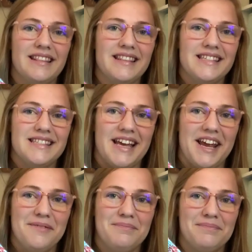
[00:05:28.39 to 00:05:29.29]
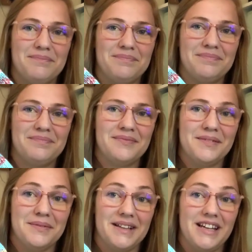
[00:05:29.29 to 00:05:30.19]
the same
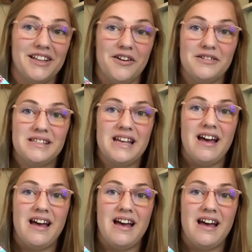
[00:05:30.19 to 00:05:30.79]
really close.